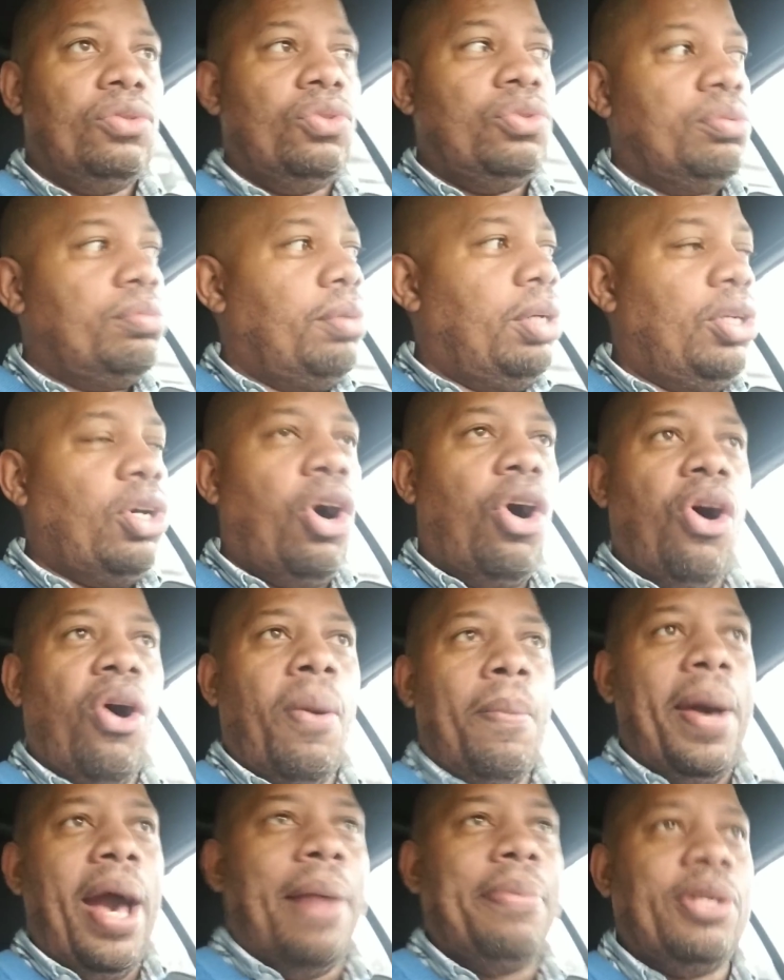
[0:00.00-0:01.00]
But the old
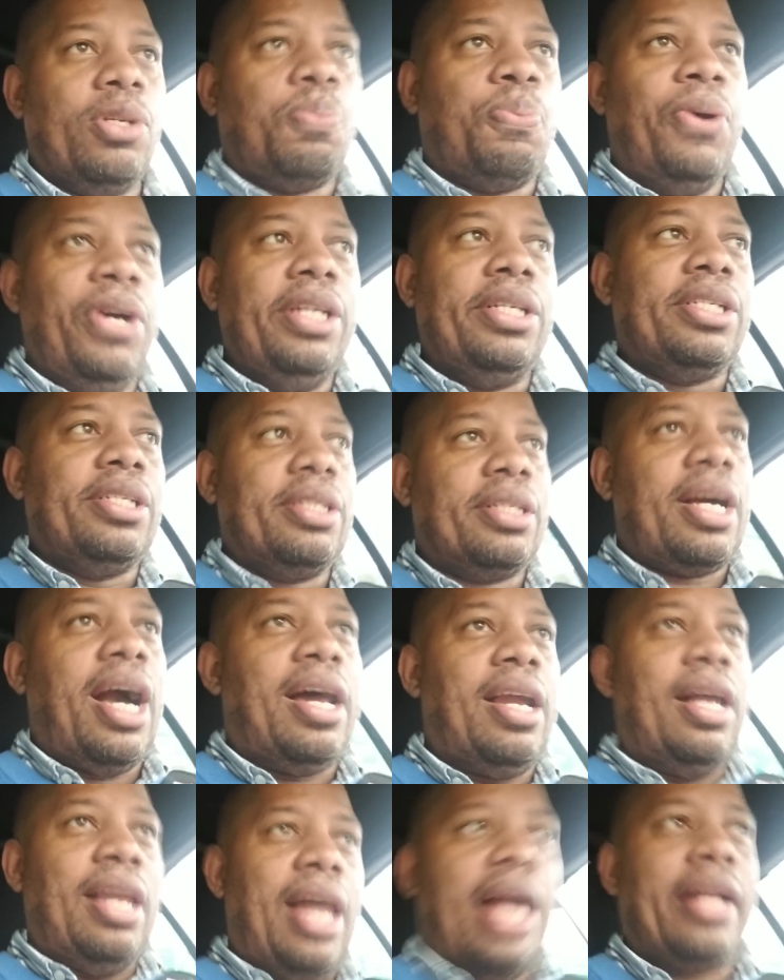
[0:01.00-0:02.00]
Baptist preacher,
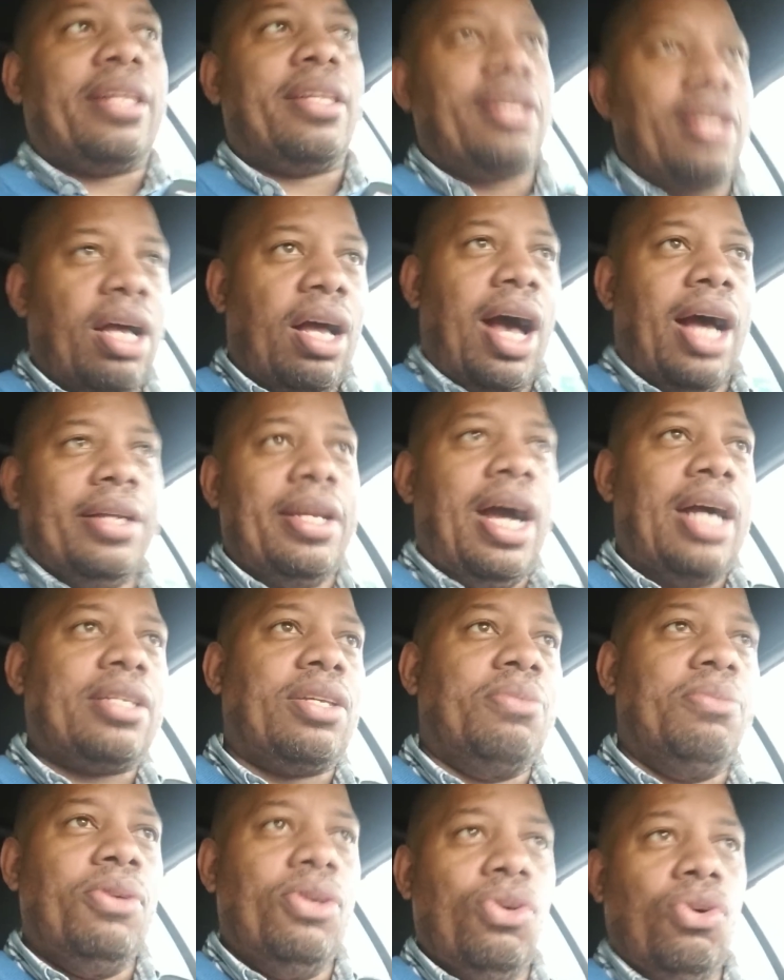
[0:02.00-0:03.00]
kind of like Dr.
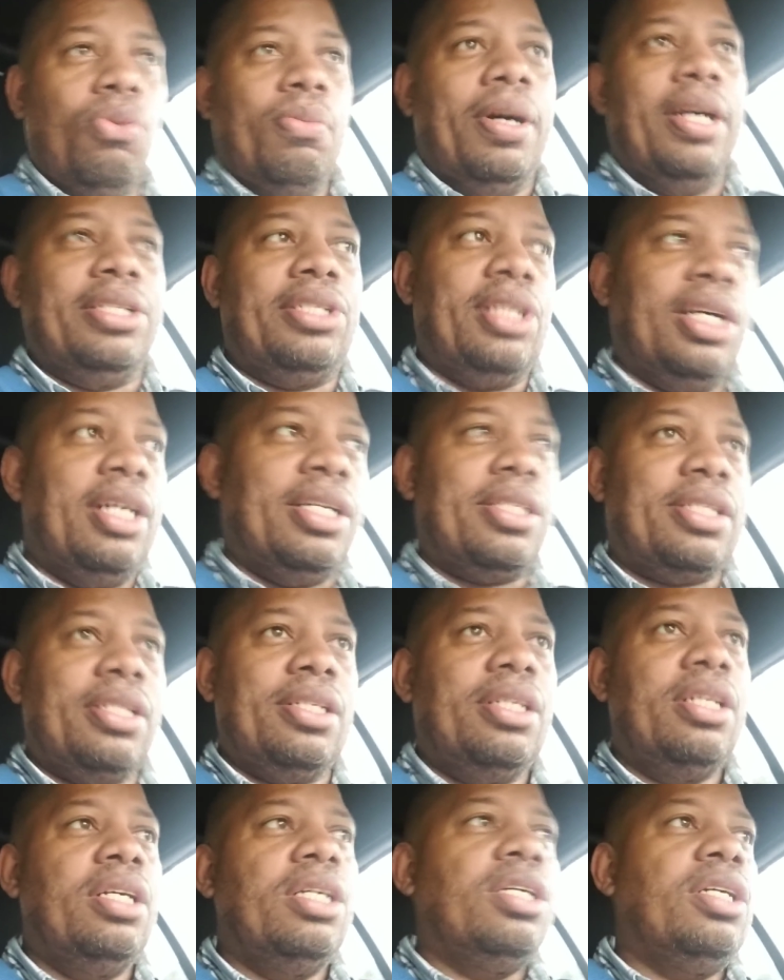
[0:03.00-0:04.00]
Umar Johnson,
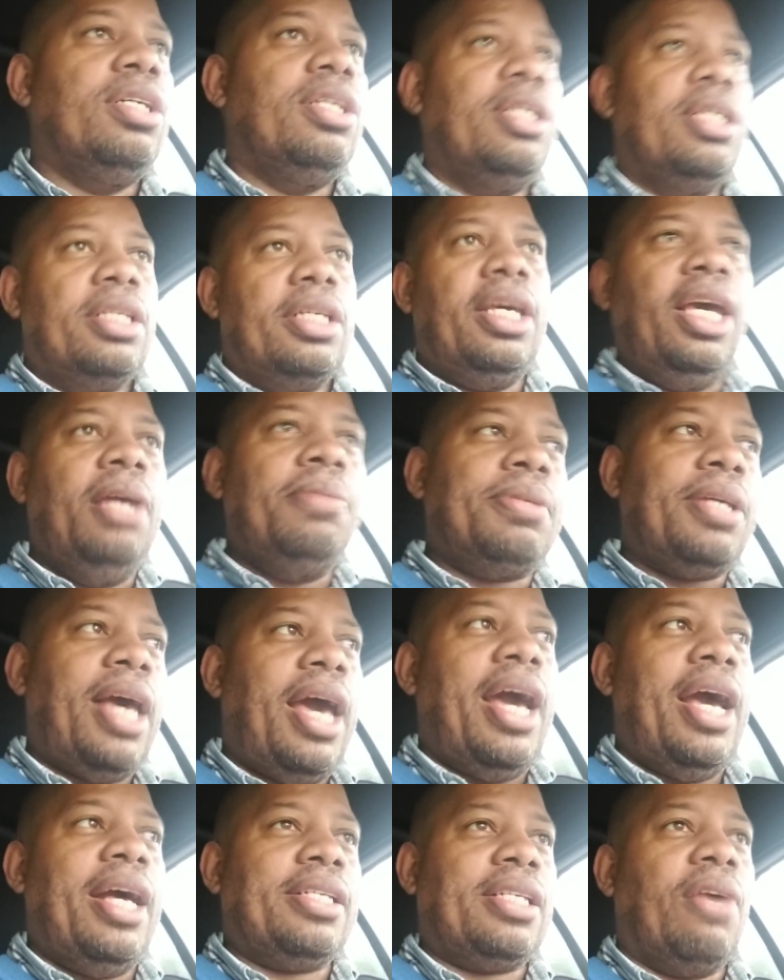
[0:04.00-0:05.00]
keeps
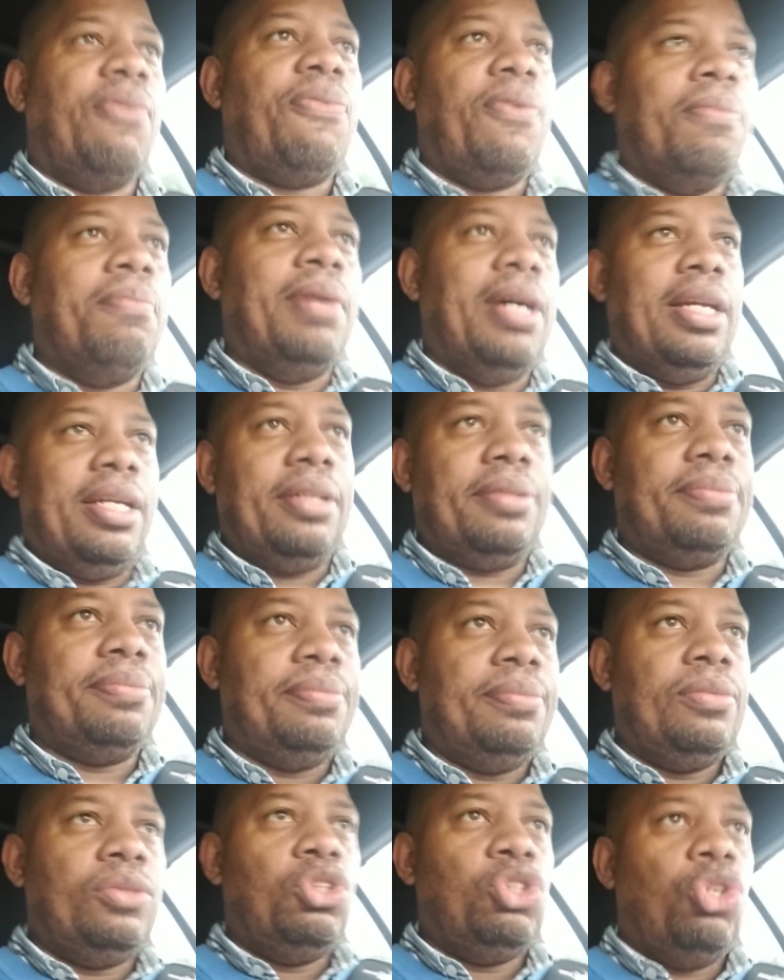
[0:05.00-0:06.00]
asking for money.
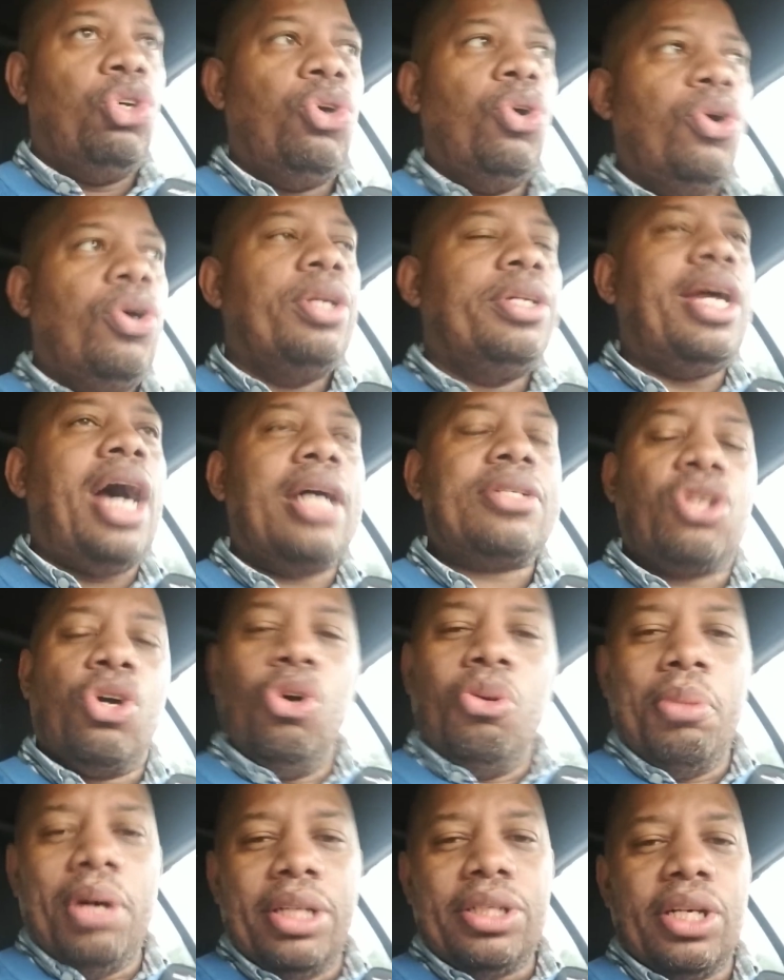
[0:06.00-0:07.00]
Dr.
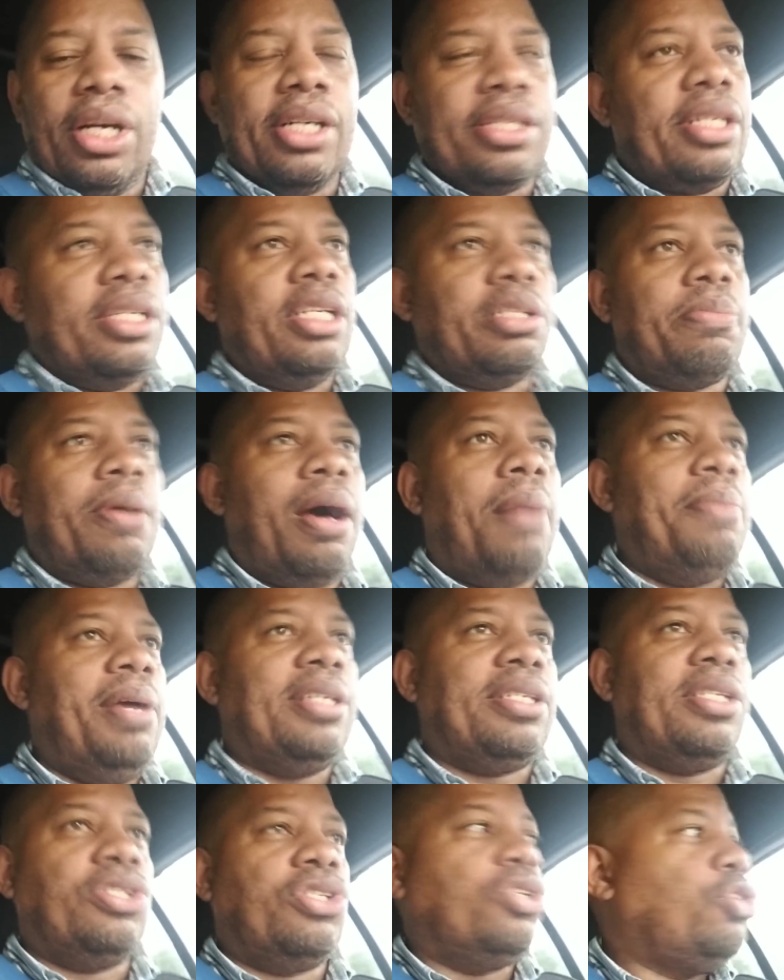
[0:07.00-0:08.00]
Umar Johnson, this is my
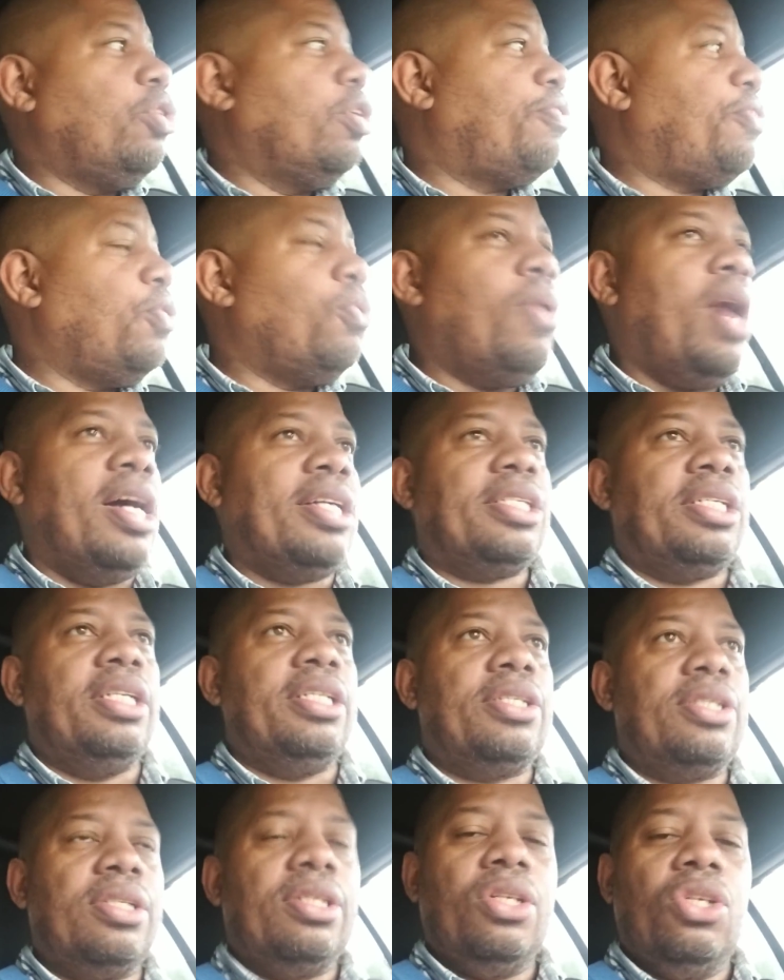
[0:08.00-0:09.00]
message to you if you watch
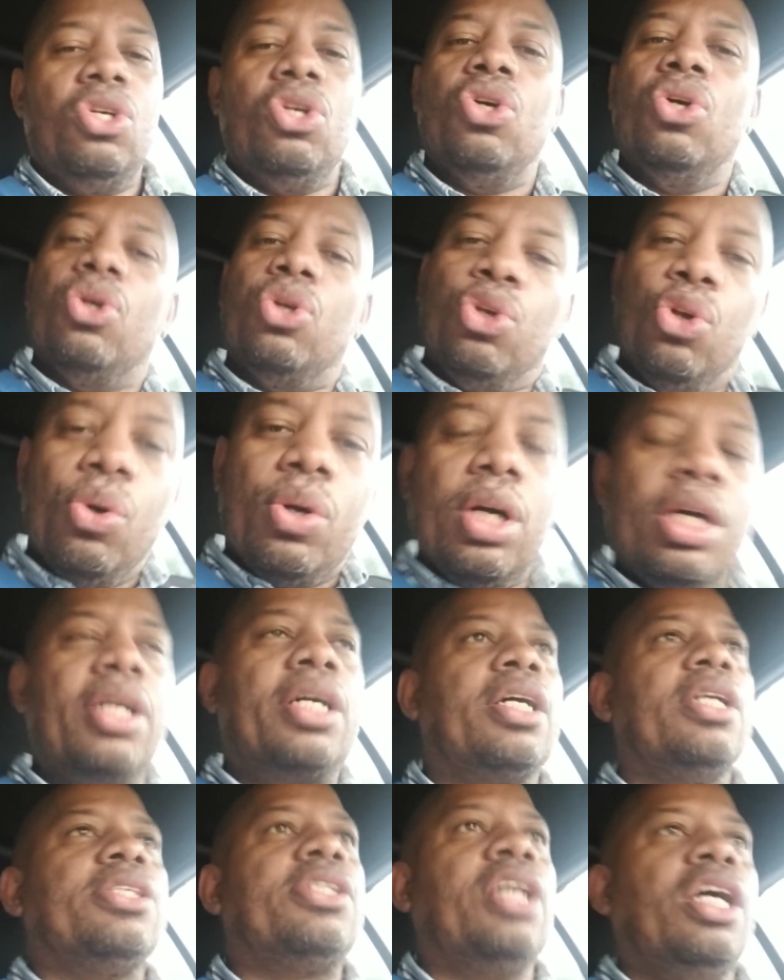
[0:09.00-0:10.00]
this. You could have
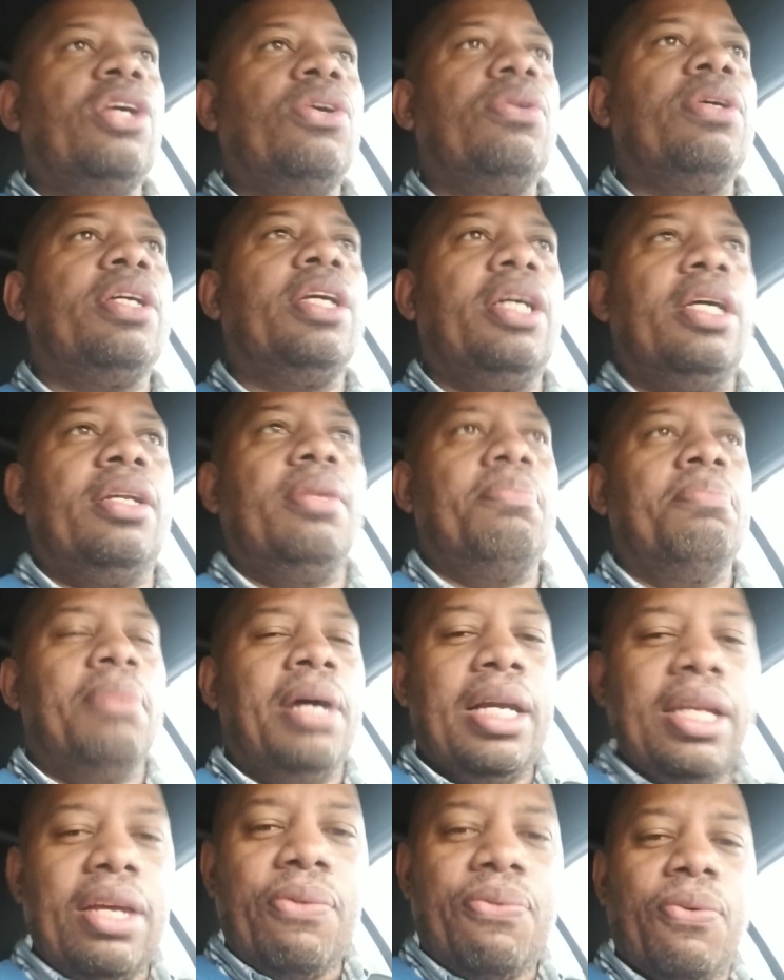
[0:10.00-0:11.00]
continued to get
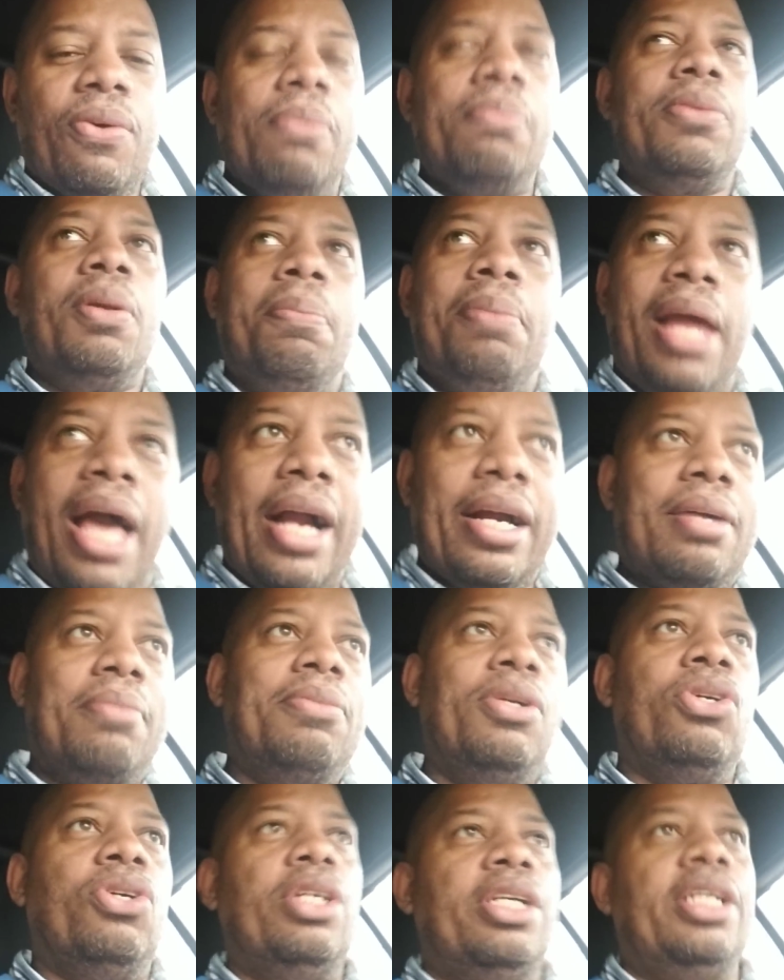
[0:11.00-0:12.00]
money from the black
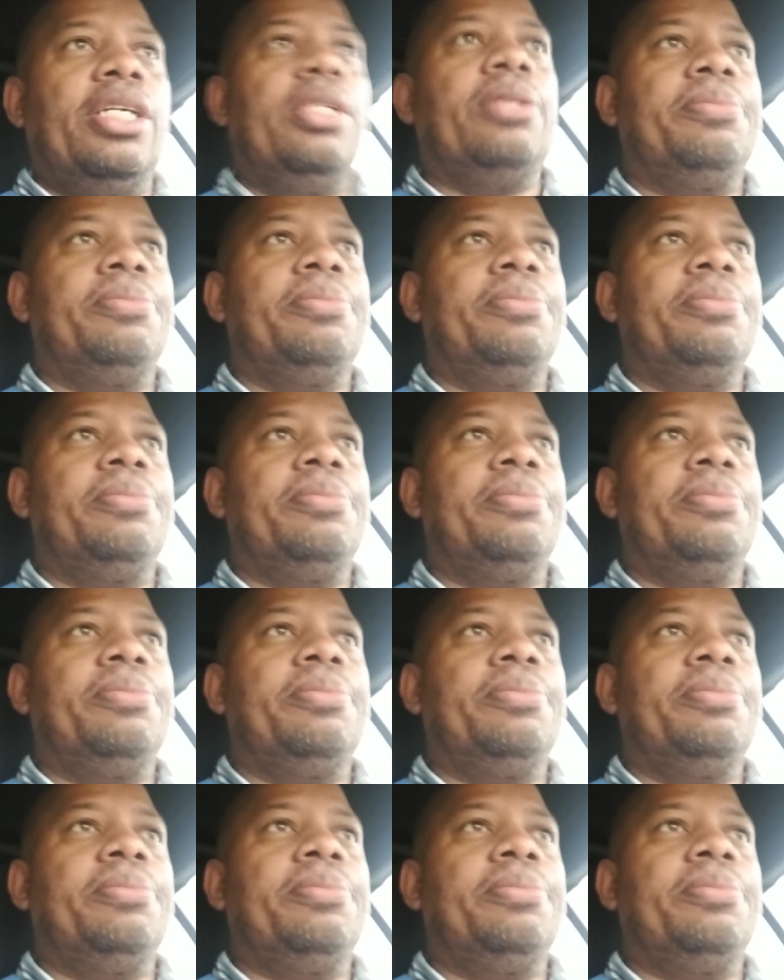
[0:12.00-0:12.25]
community